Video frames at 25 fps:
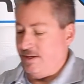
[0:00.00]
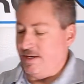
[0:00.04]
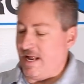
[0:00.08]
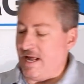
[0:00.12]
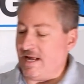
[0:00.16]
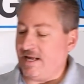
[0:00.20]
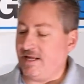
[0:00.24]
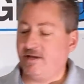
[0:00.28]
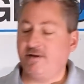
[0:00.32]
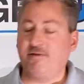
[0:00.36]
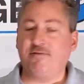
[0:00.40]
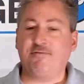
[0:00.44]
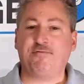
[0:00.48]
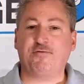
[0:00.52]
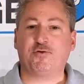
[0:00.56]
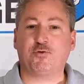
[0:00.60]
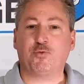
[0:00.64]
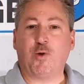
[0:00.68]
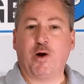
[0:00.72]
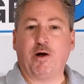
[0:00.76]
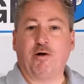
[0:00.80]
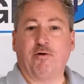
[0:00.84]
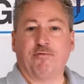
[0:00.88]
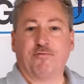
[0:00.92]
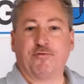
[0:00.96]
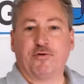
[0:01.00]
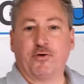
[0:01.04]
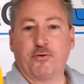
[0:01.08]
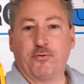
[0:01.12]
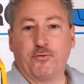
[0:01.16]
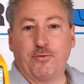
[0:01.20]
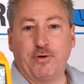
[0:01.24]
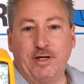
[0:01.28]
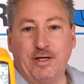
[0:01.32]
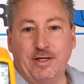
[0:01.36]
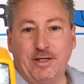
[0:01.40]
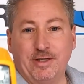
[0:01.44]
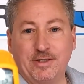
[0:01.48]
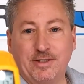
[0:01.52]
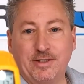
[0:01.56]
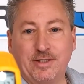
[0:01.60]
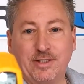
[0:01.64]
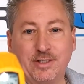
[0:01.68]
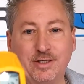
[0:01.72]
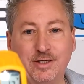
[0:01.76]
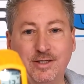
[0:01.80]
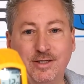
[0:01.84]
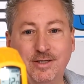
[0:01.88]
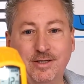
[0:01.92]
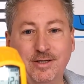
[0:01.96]
negative 12
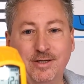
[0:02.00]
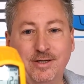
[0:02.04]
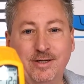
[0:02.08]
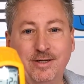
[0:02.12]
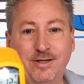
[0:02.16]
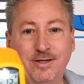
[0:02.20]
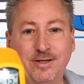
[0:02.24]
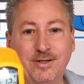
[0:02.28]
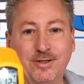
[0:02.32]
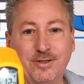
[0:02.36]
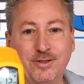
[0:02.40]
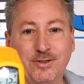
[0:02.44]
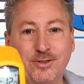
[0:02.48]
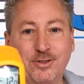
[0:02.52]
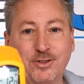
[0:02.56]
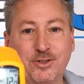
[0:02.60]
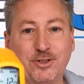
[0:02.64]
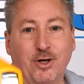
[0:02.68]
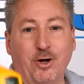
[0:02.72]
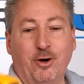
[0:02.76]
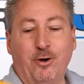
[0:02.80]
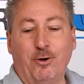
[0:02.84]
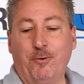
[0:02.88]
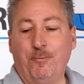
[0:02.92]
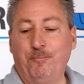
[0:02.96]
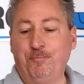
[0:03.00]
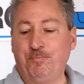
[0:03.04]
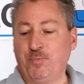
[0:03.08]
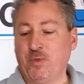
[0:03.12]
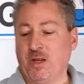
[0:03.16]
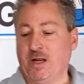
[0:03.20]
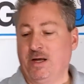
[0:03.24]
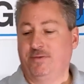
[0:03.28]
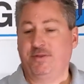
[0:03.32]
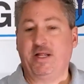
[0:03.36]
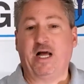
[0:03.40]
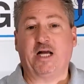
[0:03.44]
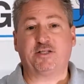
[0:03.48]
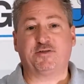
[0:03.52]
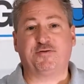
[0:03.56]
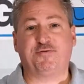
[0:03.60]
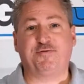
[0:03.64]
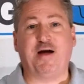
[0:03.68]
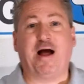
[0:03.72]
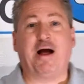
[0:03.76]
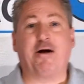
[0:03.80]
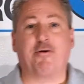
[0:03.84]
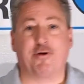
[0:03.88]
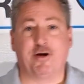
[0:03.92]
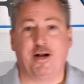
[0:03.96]
degrees. So that's
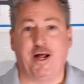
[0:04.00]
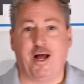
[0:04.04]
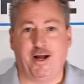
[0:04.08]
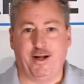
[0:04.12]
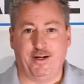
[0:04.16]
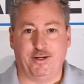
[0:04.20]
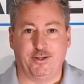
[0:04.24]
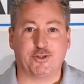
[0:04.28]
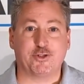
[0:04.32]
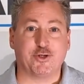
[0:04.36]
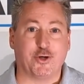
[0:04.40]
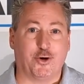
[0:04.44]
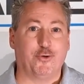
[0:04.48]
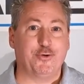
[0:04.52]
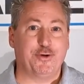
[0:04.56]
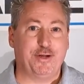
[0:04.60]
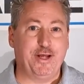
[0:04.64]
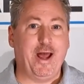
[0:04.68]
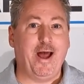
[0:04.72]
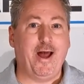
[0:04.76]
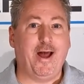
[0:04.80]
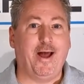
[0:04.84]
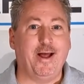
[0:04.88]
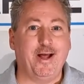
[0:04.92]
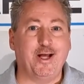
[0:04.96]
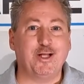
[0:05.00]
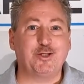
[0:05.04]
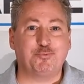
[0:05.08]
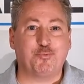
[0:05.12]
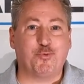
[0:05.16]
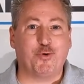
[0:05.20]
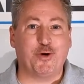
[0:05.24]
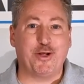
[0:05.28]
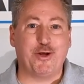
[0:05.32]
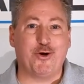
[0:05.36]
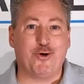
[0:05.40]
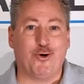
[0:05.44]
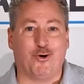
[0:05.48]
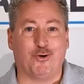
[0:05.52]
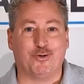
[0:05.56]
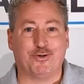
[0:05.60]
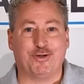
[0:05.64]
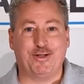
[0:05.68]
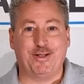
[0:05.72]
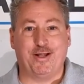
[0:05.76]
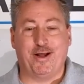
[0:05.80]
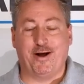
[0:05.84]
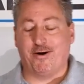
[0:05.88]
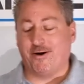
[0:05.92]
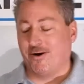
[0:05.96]
Fahrenheit. So yeah, it's pretty cold
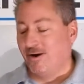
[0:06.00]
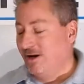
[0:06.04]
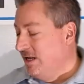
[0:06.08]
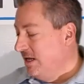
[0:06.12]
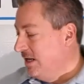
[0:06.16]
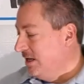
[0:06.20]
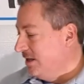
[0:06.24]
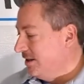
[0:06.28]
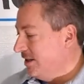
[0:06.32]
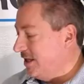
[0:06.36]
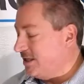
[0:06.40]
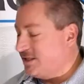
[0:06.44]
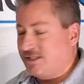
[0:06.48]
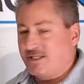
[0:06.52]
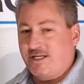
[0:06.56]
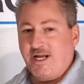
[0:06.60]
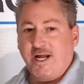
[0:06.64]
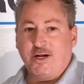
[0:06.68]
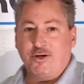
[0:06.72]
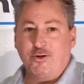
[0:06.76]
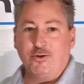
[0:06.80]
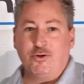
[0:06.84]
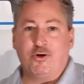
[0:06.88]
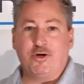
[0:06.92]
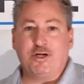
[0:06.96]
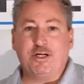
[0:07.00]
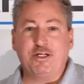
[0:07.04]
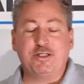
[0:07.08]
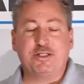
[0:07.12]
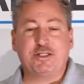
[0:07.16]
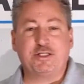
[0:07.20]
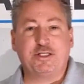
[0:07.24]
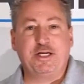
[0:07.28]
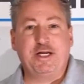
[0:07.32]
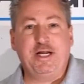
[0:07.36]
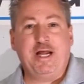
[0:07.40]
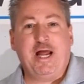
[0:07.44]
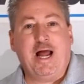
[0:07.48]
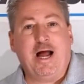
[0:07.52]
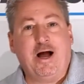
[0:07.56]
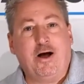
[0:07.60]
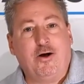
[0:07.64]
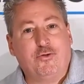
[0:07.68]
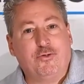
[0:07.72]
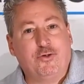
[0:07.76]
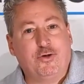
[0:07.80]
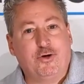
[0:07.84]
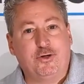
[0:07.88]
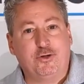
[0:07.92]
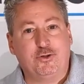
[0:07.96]
in there. Let's take a look and see
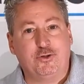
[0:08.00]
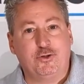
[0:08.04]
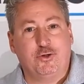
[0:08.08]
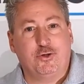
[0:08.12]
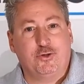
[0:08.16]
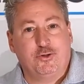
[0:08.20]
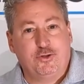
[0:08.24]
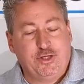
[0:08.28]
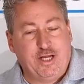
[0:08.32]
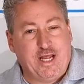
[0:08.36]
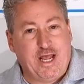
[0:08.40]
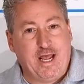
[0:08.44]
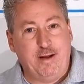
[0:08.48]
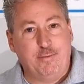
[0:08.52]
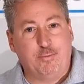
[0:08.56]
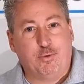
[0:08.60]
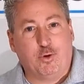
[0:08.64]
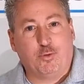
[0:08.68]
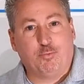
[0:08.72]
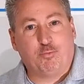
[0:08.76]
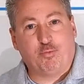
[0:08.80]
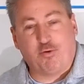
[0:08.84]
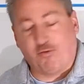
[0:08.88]
how the cable